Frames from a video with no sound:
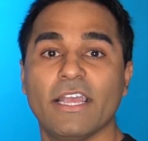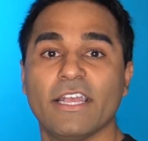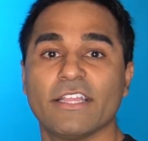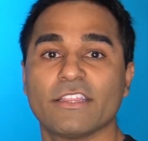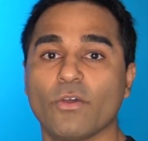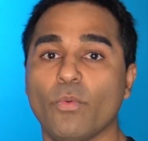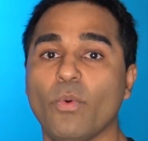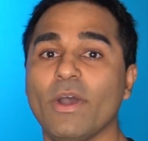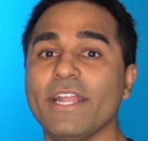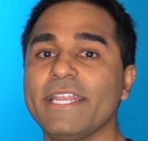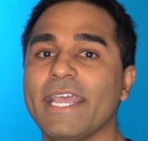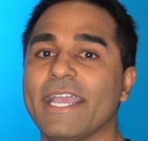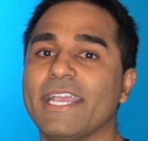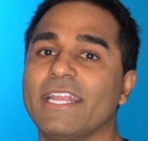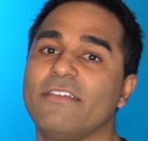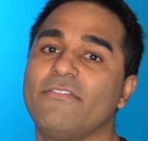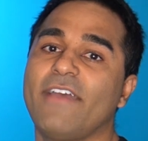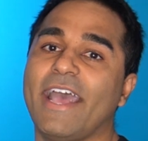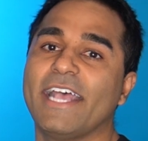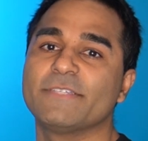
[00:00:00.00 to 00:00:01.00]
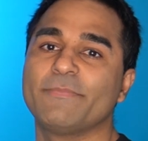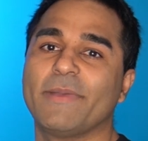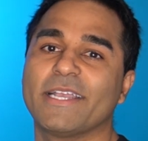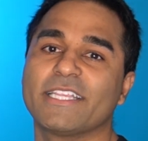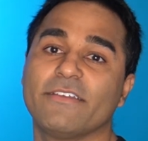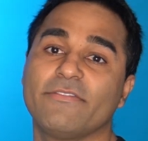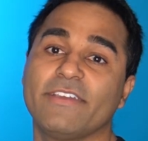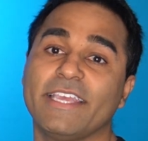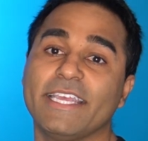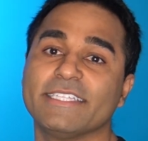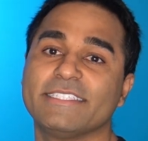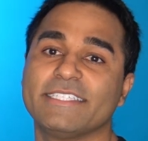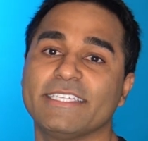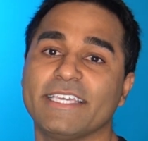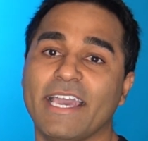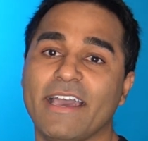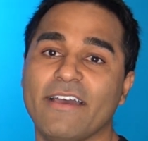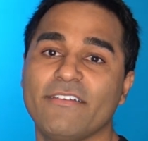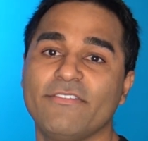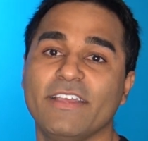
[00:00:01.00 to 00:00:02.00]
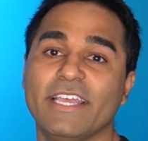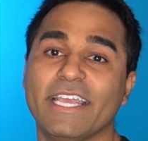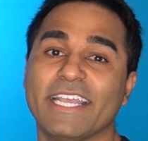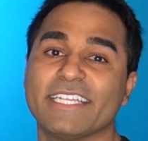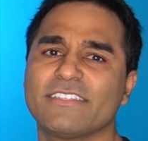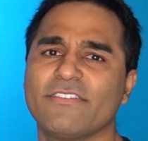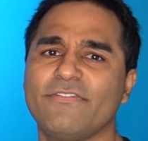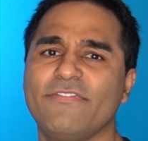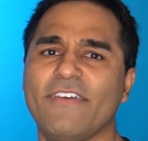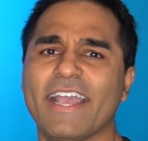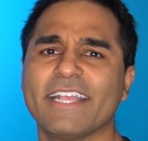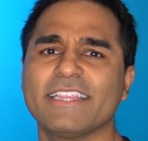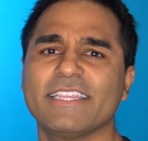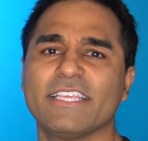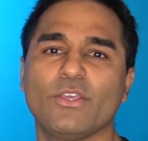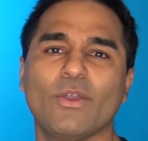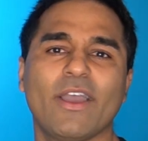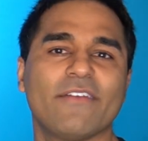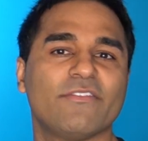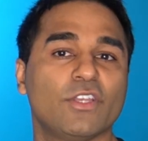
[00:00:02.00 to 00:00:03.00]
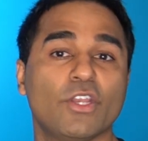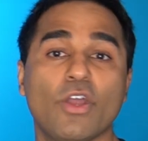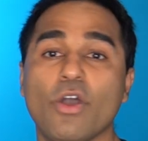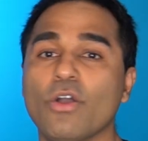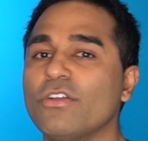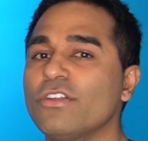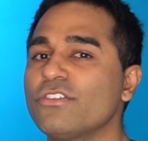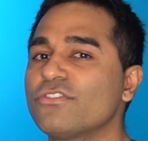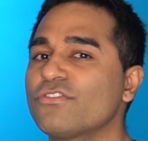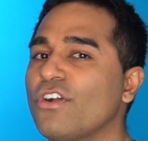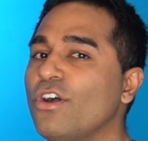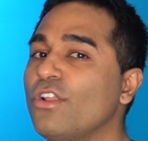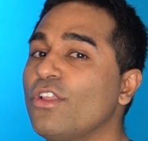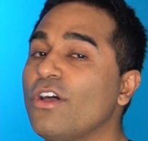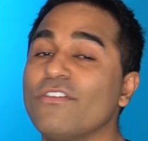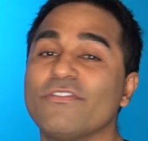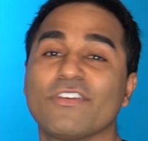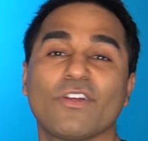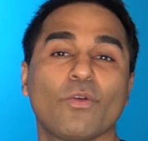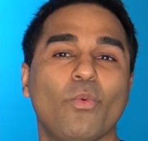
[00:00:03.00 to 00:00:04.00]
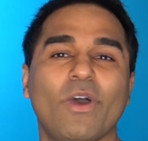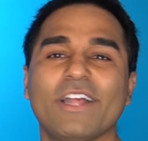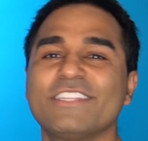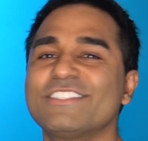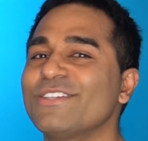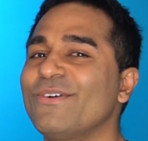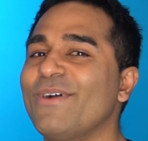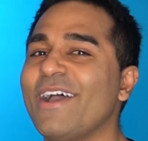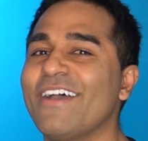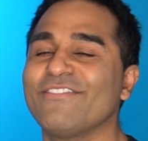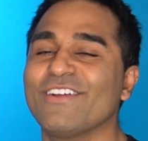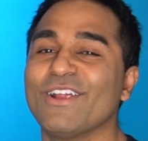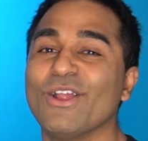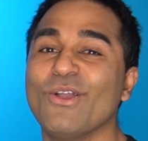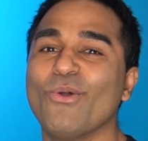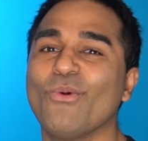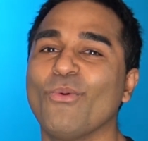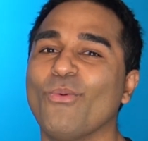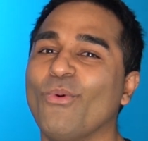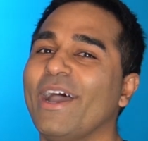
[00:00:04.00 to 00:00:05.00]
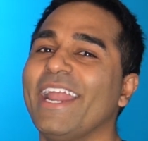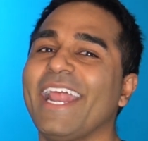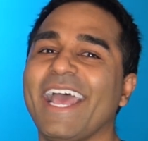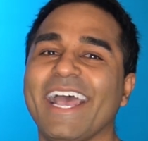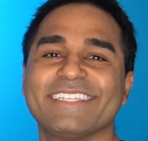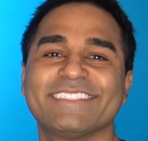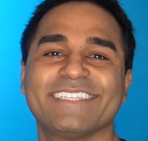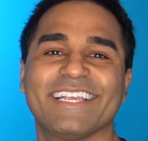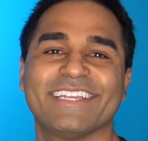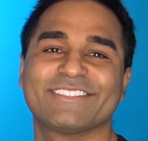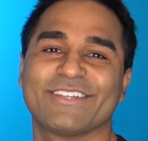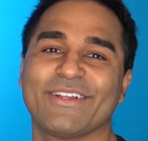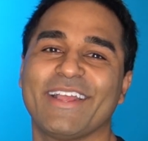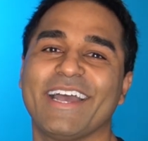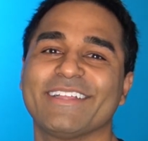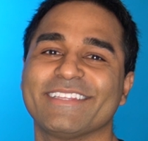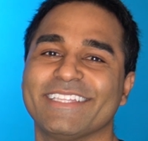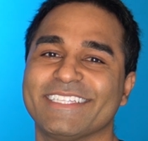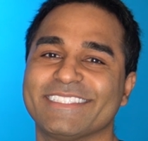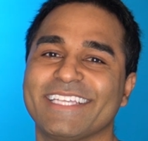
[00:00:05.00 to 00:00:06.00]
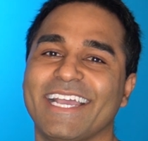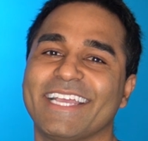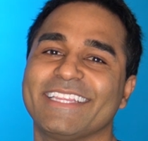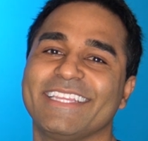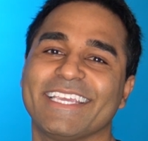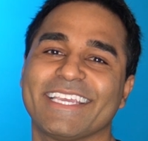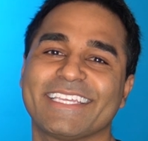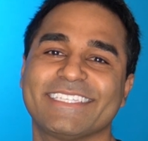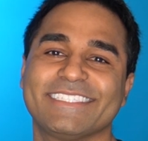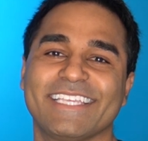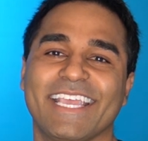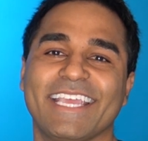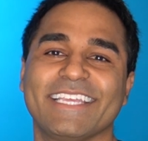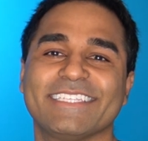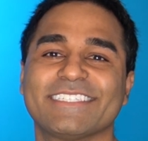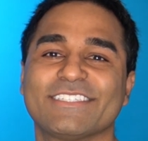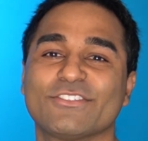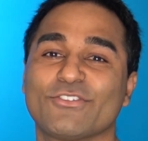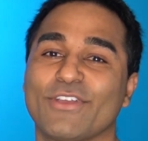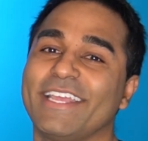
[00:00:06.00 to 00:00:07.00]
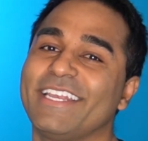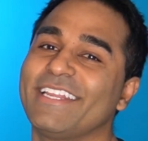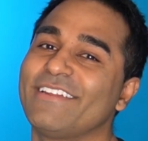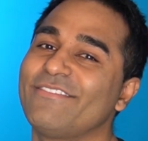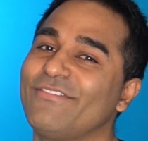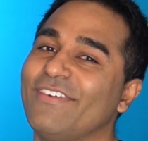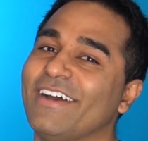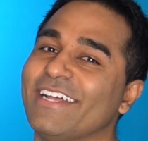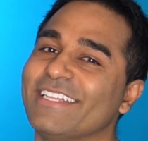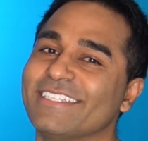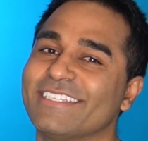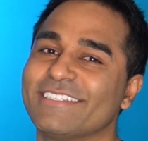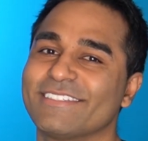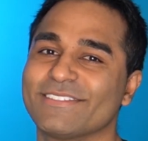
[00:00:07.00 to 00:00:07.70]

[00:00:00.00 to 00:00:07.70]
The one negative aspect of an ETF is the fact that you have no control over whatsoever what assets are held inside the exchange-traded fund.